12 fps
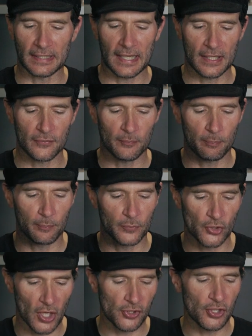And
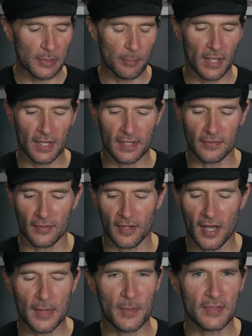judging by the
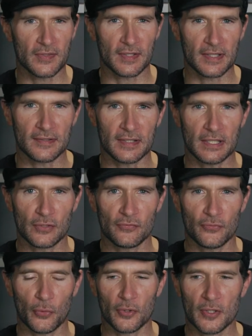comments that I see in
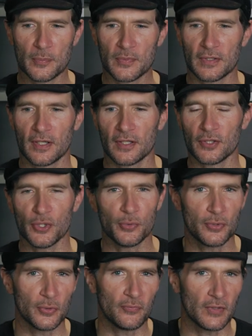forums and on YouTube